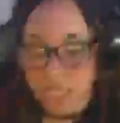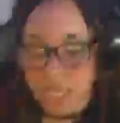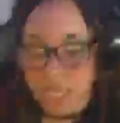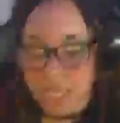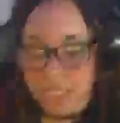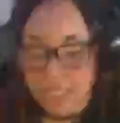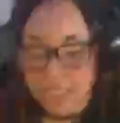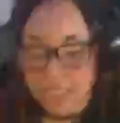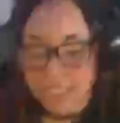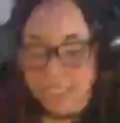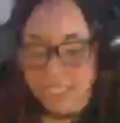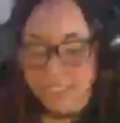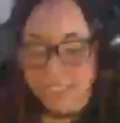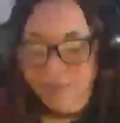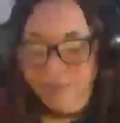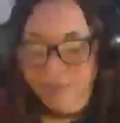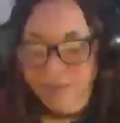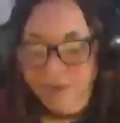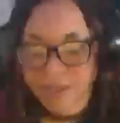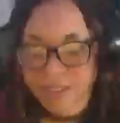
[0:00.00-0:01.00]
And then as
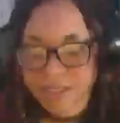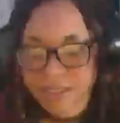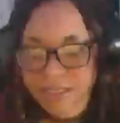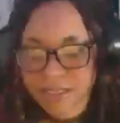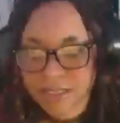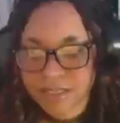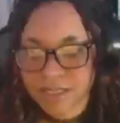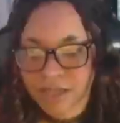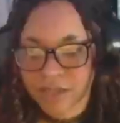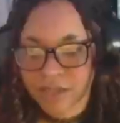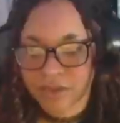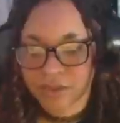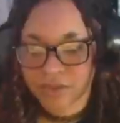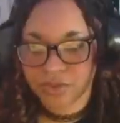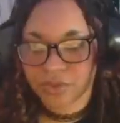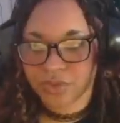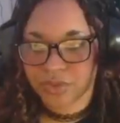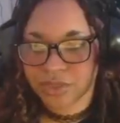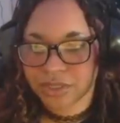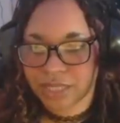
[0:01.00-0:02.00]
far as these other
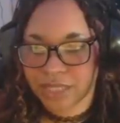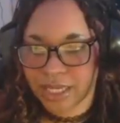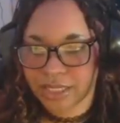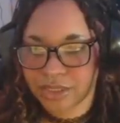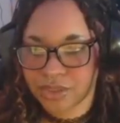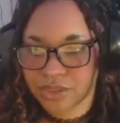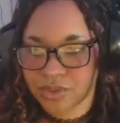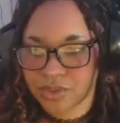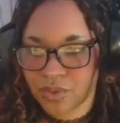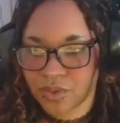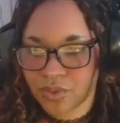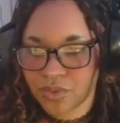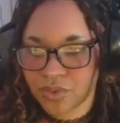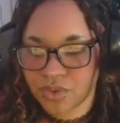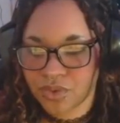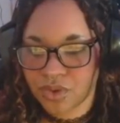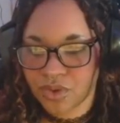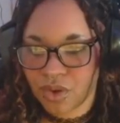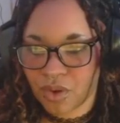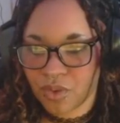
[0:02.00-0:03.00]
doors, I don't
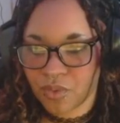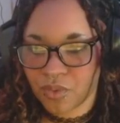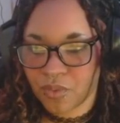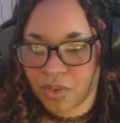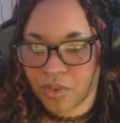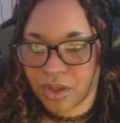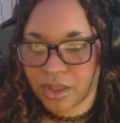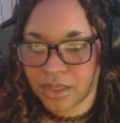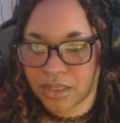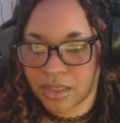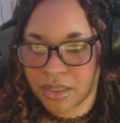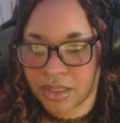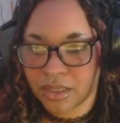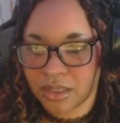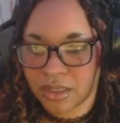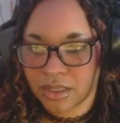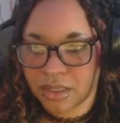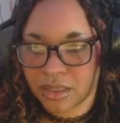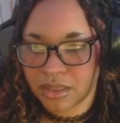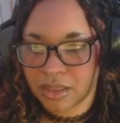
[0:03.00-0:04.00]
know what
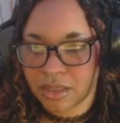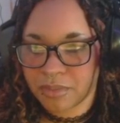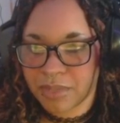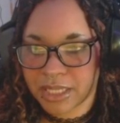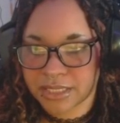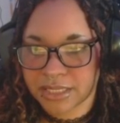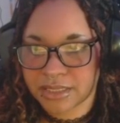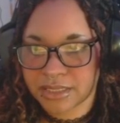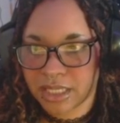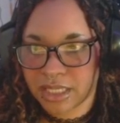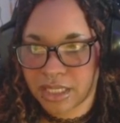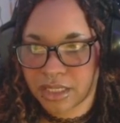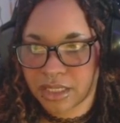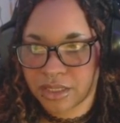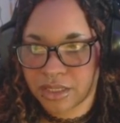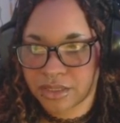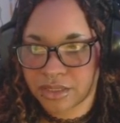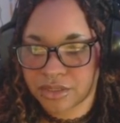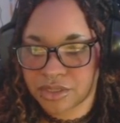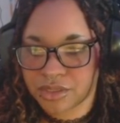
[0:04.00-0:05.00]
the best thing
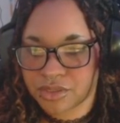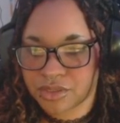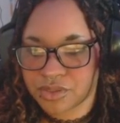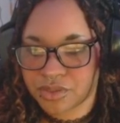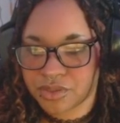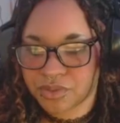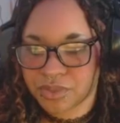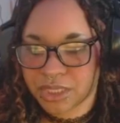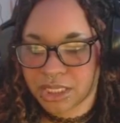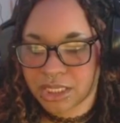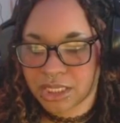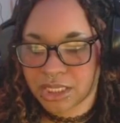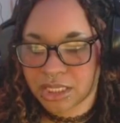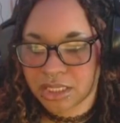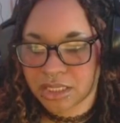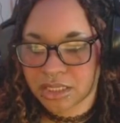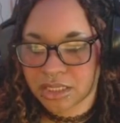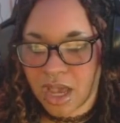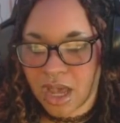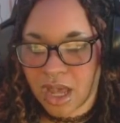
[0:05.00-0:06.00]
to do
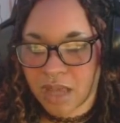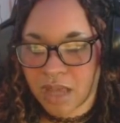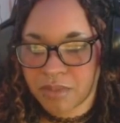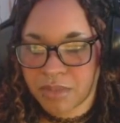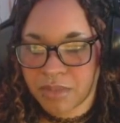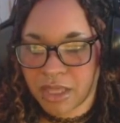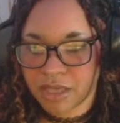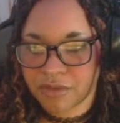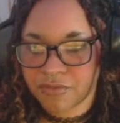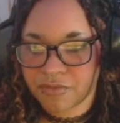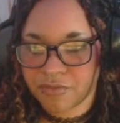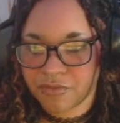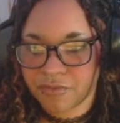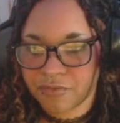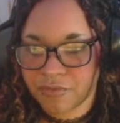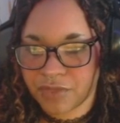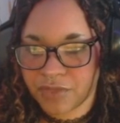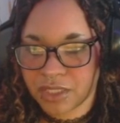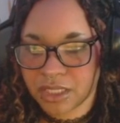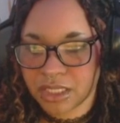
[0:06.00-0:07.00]
is. I'm like
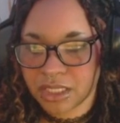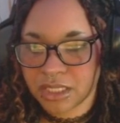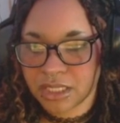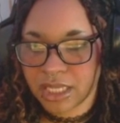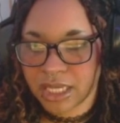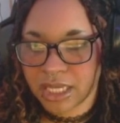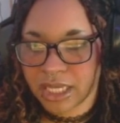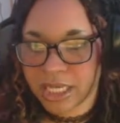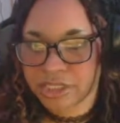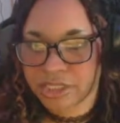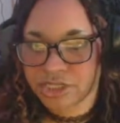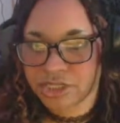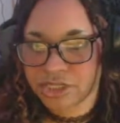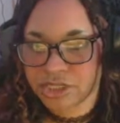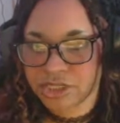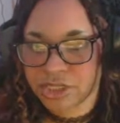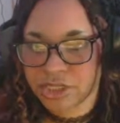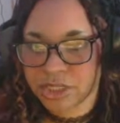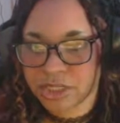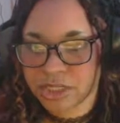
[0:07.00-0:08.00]
feeling like I should
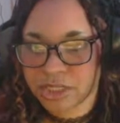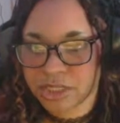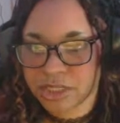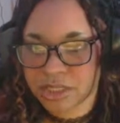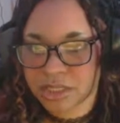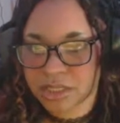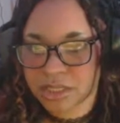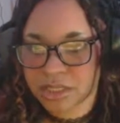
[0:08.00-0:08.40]
just